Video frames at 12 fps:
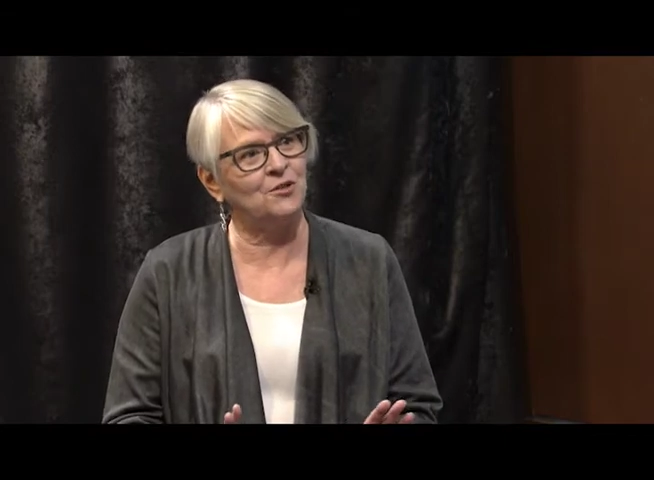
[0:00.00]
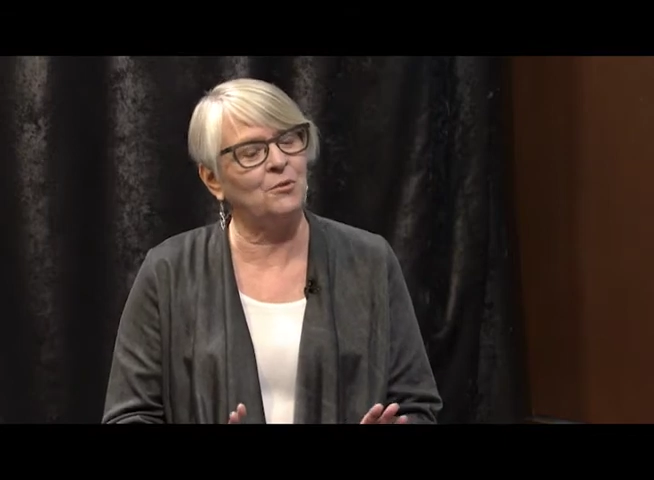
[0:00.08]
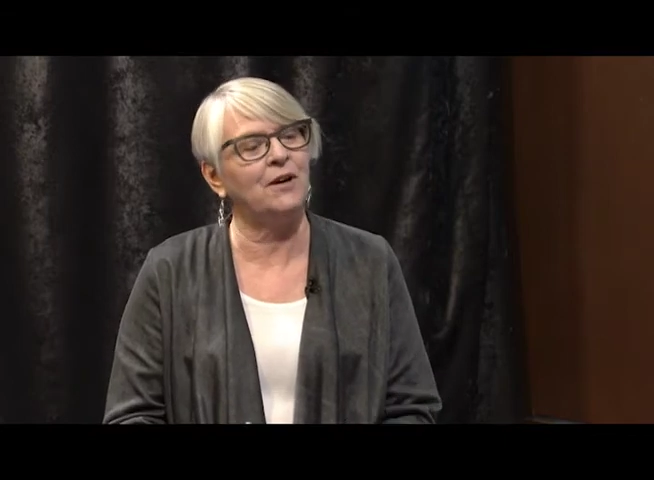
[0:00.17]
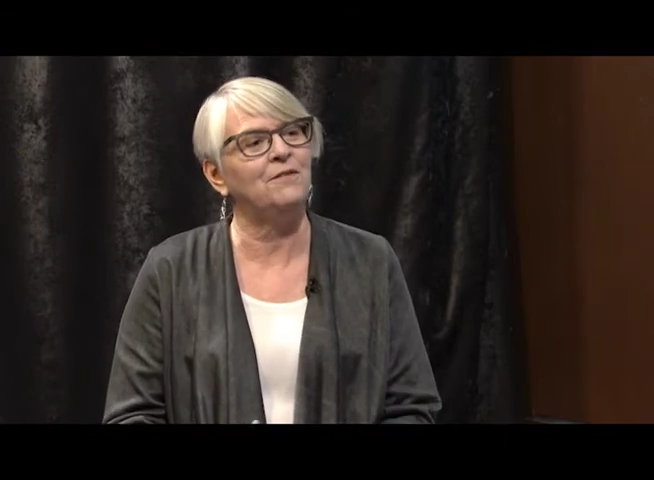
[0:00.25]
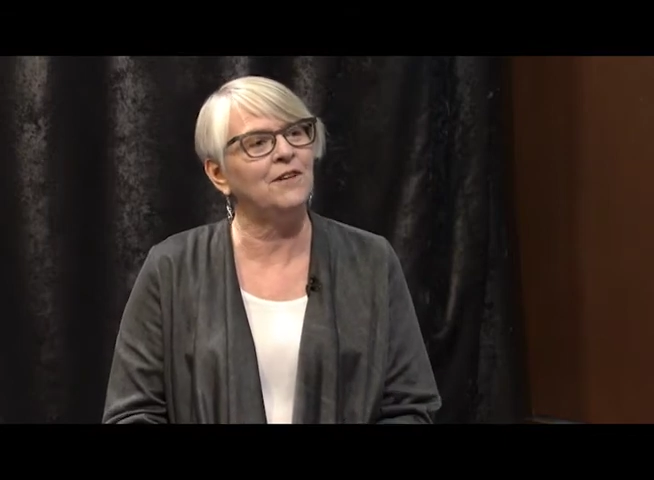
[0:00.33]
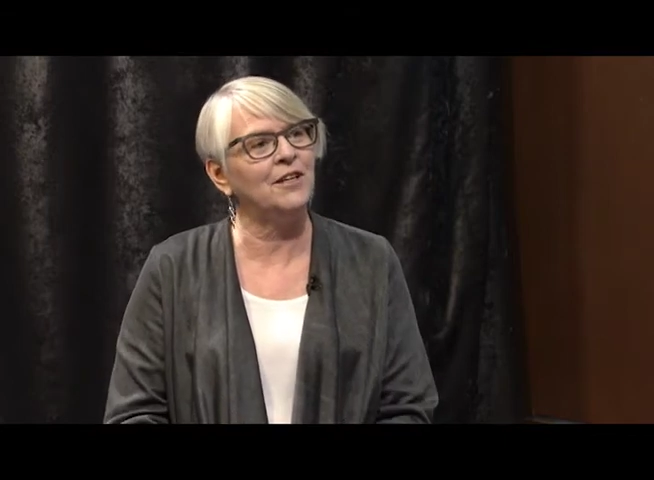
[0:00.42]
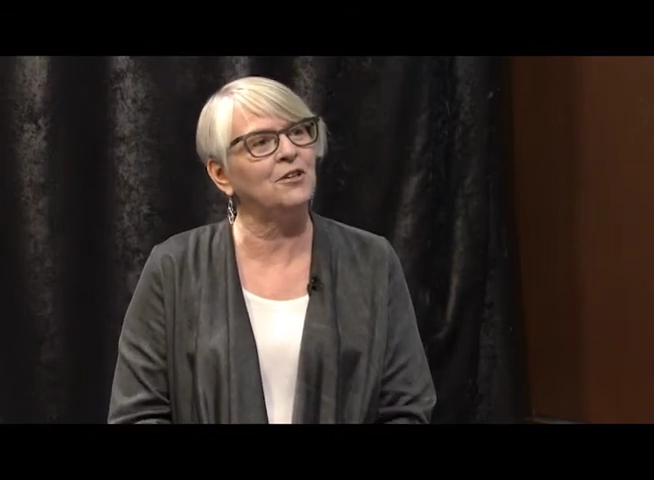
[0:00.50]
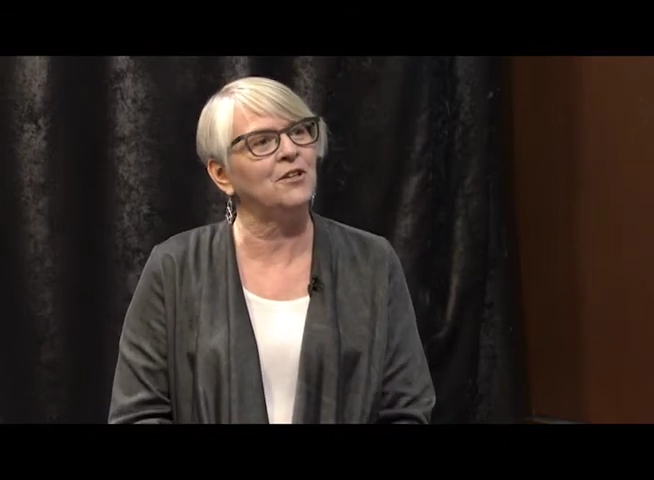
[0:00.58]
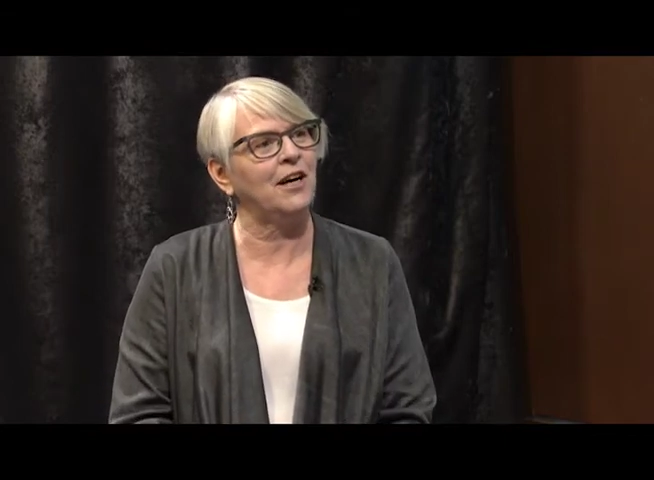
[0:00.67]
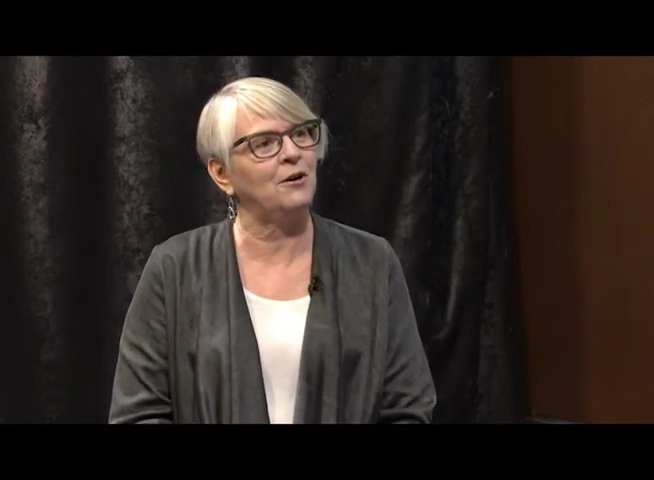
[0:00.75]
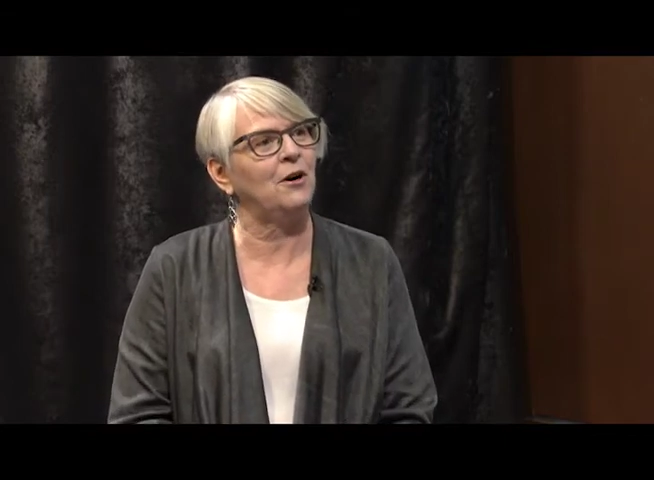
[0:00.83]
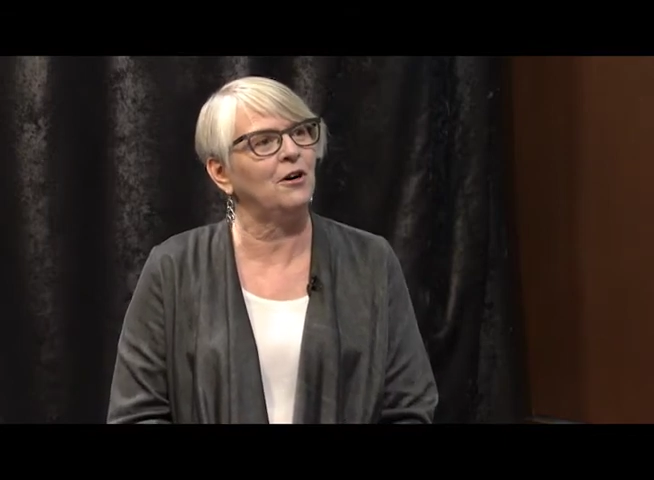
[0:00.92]
so I figured
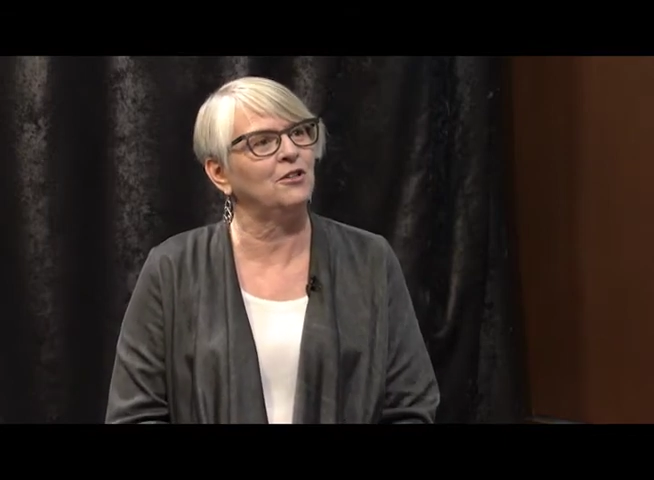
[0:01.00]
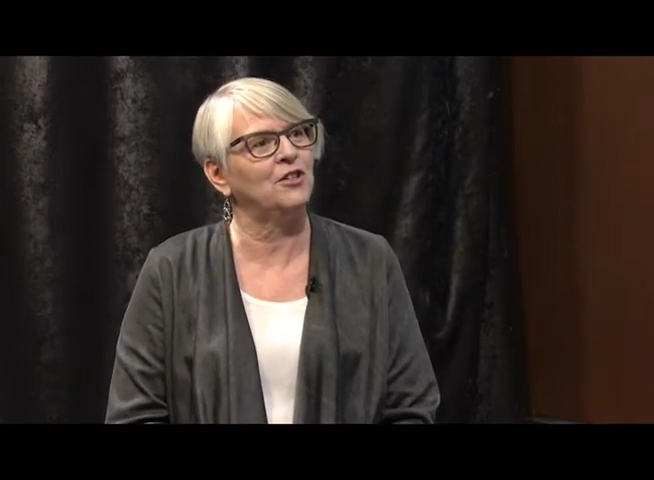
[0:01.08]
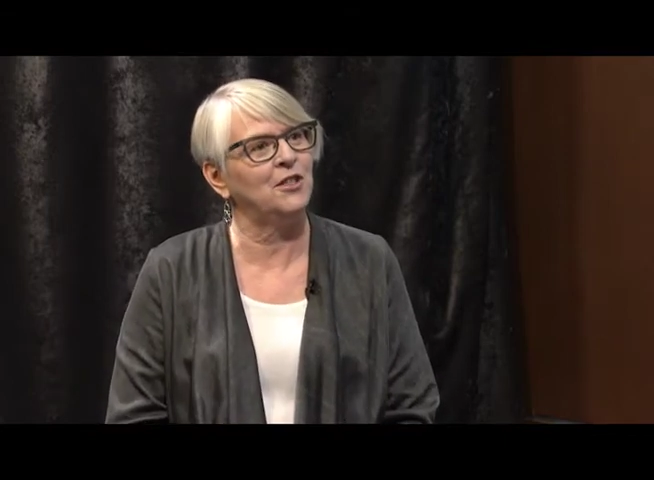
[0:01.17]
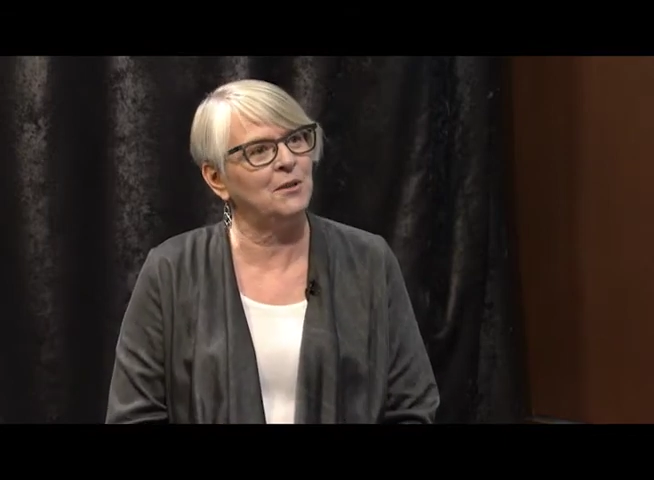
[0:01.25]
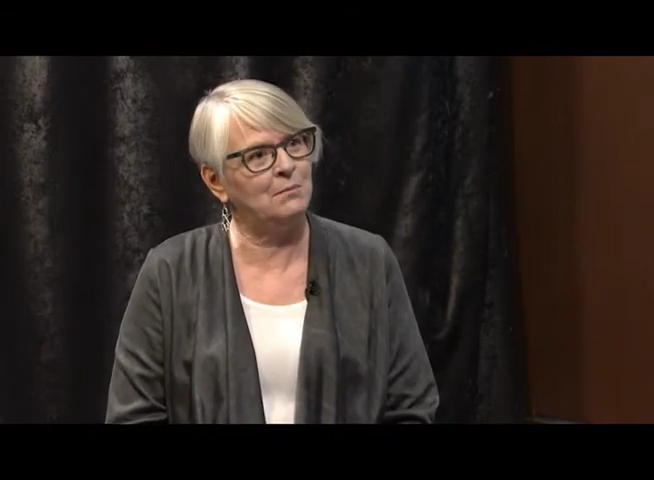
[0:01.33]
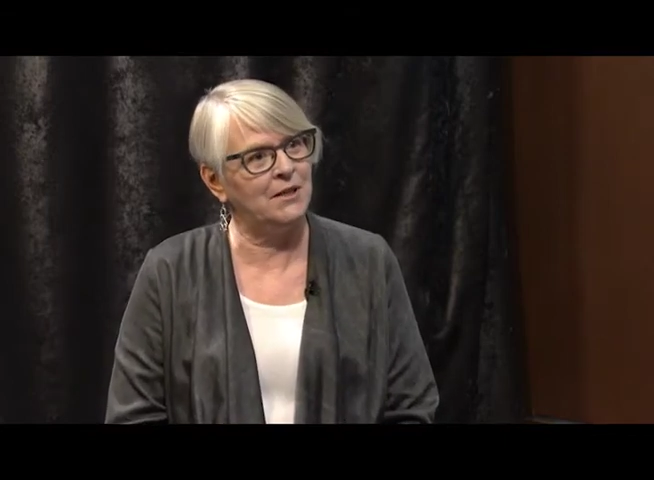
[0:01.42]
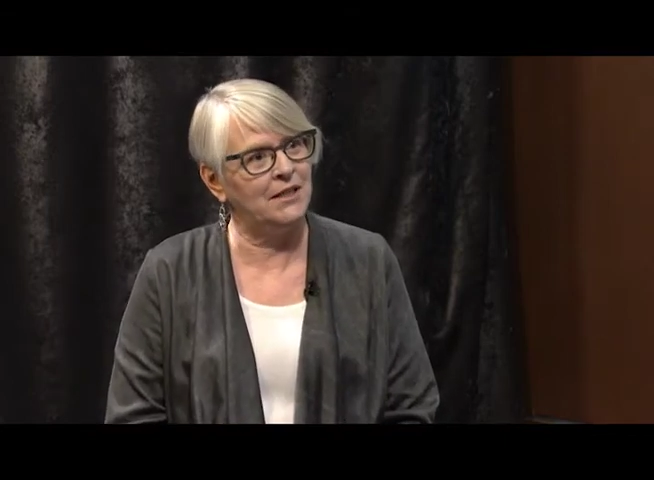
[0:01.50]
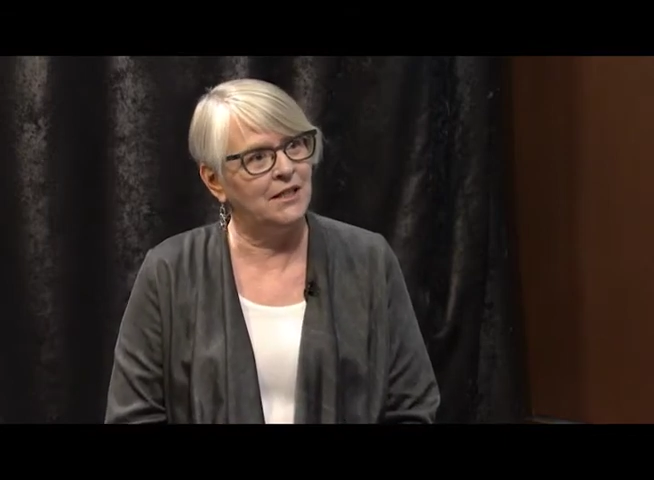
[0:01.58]
how hard could it be?